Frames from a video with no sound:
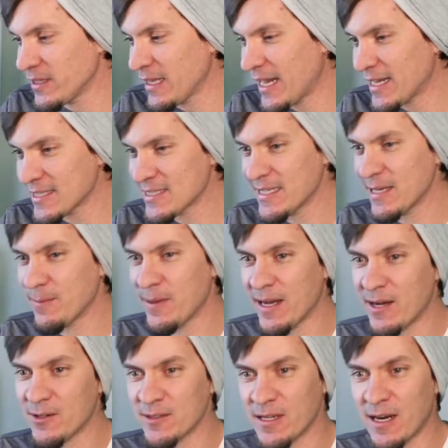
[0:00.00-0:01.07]
lastly
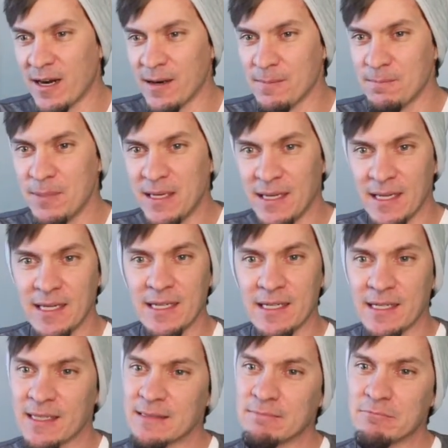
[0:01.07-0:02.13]
about our big
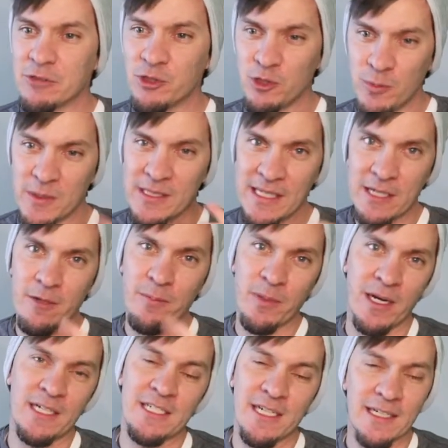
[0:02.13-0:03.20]
super secret
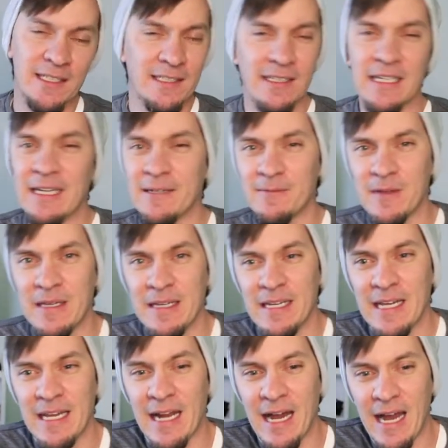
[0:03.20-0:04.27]
project. Okay.
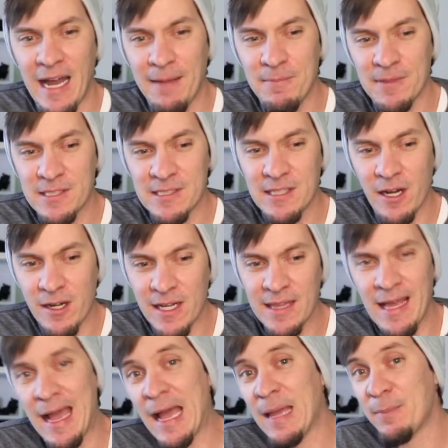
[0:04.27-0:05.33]
And I'm starting
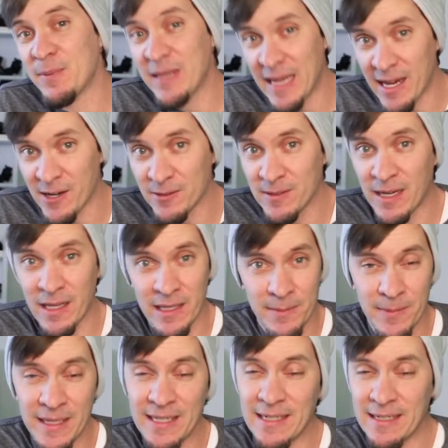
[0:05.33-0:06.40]
the hype now. I
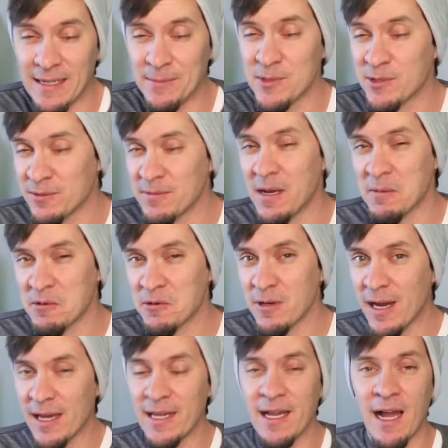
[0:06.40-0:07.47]
admit I'm
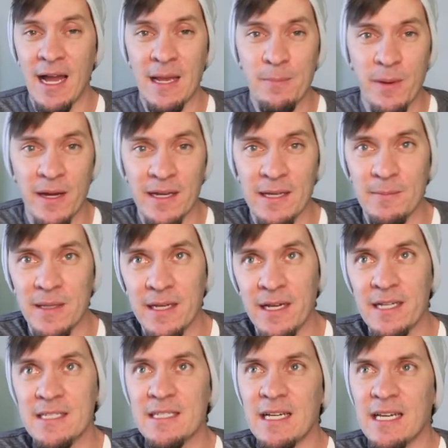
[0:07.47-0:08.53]
creating hype on it
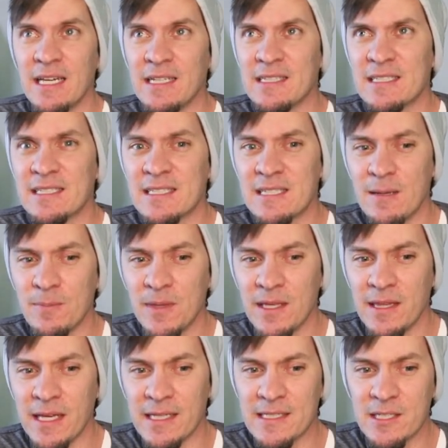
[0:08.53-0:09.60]
because it's
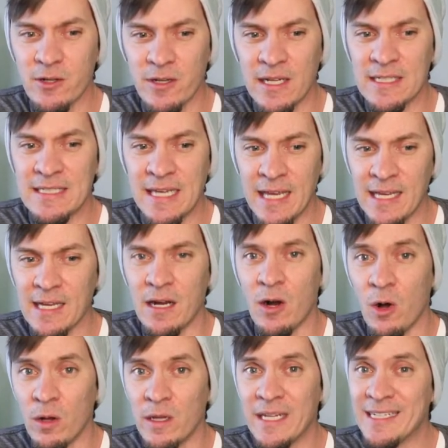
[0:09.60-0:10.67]
something that's going to take
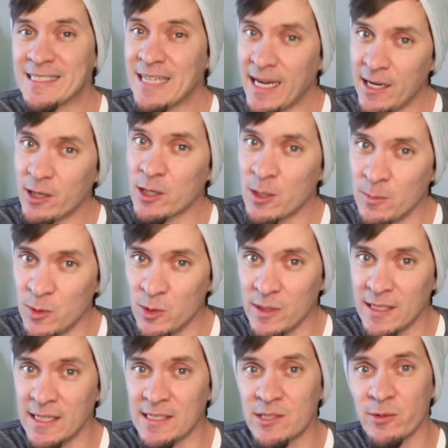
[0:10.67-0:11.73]
an entire
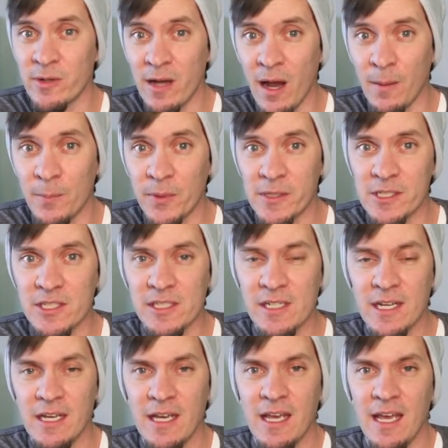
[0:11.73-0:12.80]
community to accomplish.
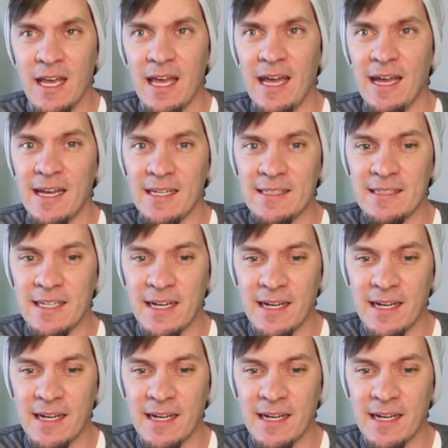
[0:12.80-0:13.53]
And